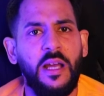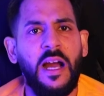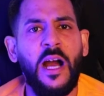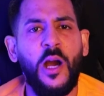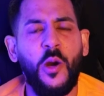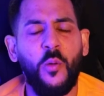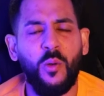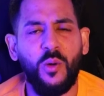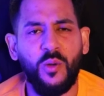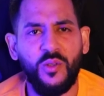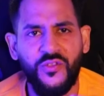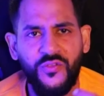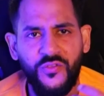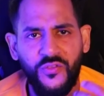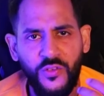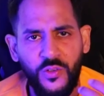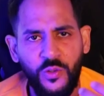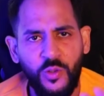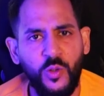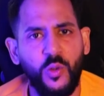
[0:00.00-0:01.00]
how I was
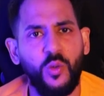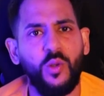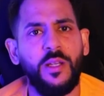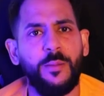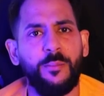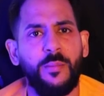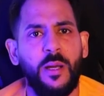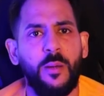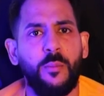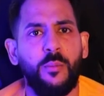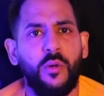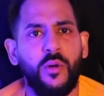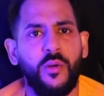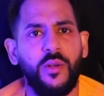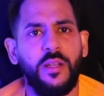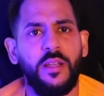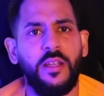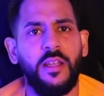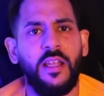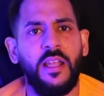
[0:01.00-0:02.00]
fueling my
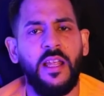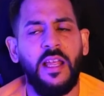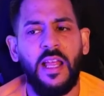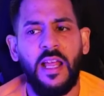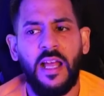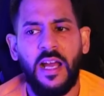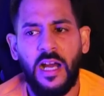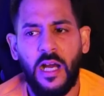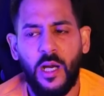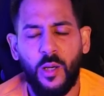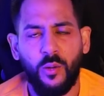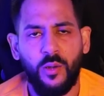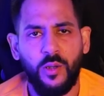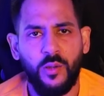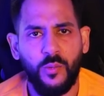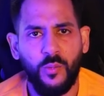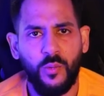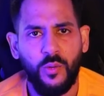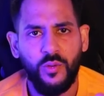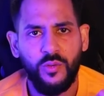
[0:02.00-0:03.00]
body, how
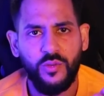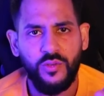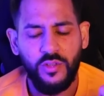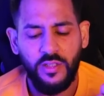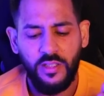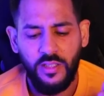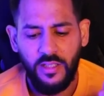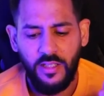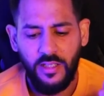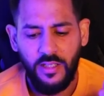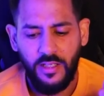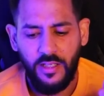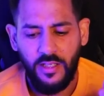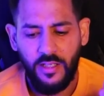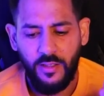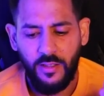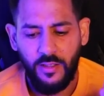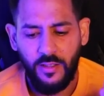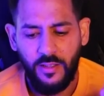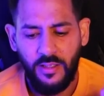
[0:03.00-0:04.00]
I was
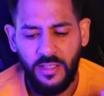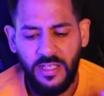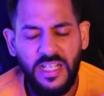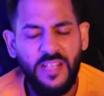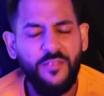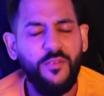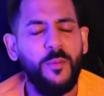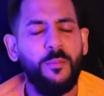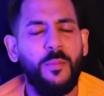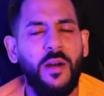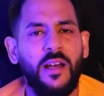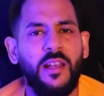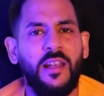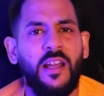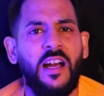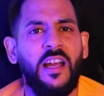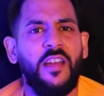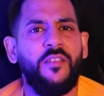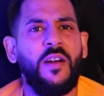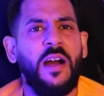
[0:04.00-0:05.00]
living my
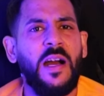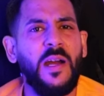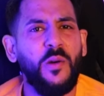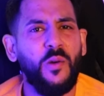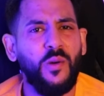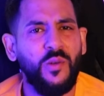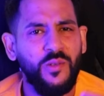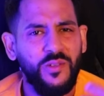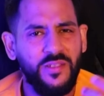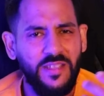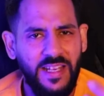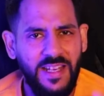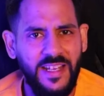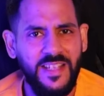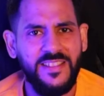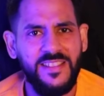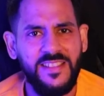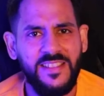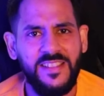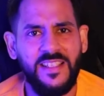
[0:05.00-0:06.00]
life, how I was
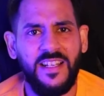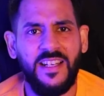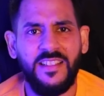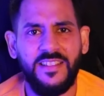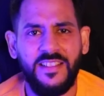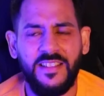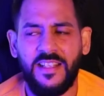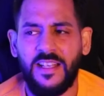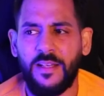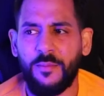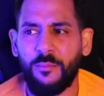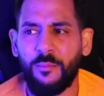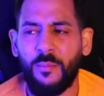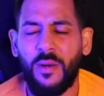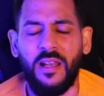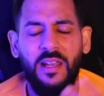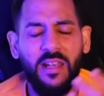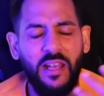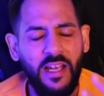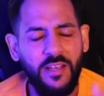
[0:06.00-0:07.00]
exercising,
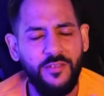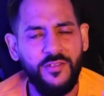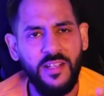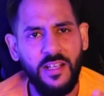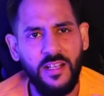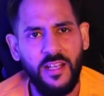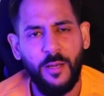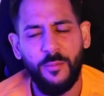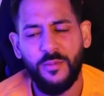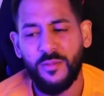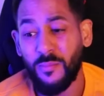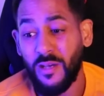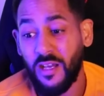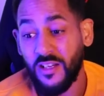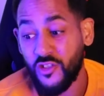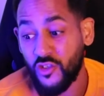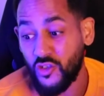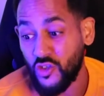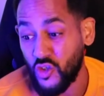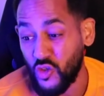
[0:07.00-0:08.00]
my lifestyle habit, my
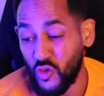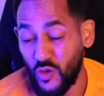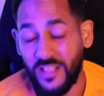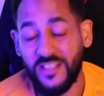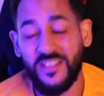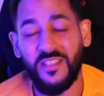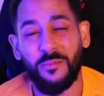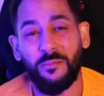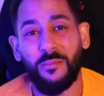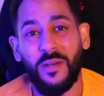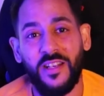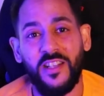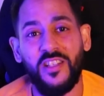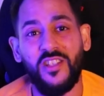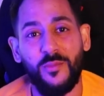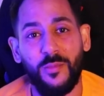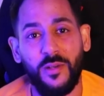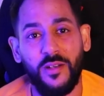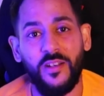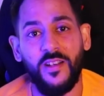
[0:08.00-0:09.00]
stress
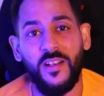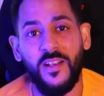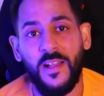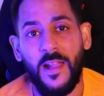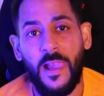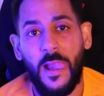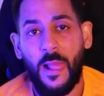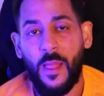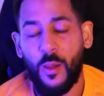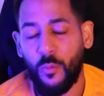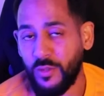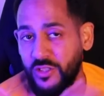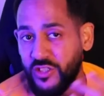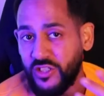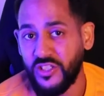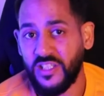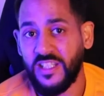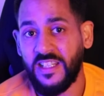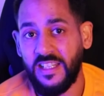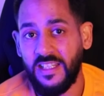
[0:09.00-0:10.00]
management, which
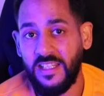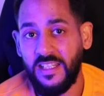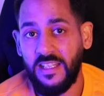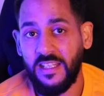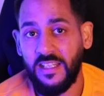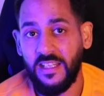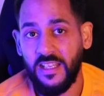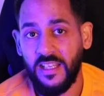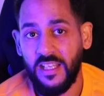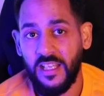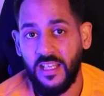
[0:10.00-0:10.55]
is key.